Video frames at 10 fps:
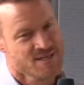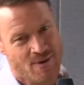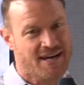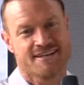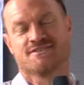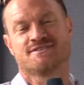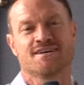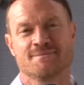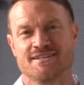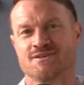Why did you
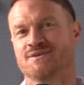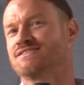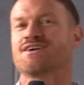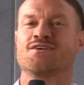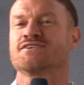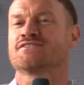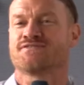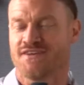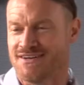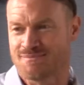tell me to do it? It's all your
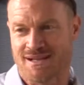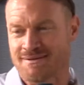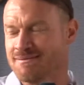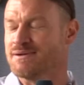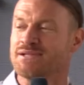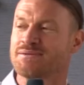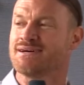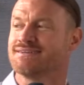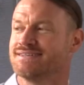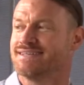fault, blah, blah, blah, blah, blah.